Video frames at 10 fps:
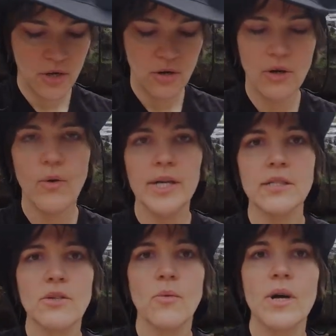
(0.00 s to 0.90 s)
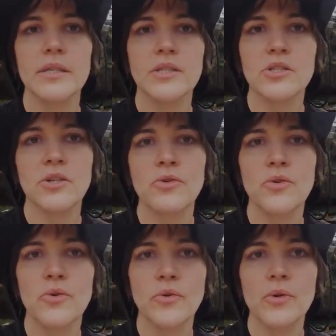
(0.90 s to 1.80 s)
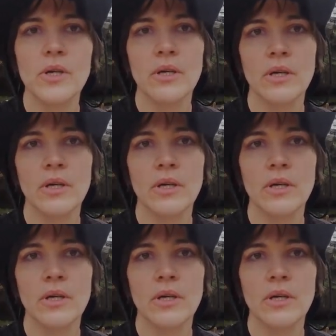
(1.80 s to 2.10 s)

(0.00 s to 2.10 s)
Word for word: you're going to want to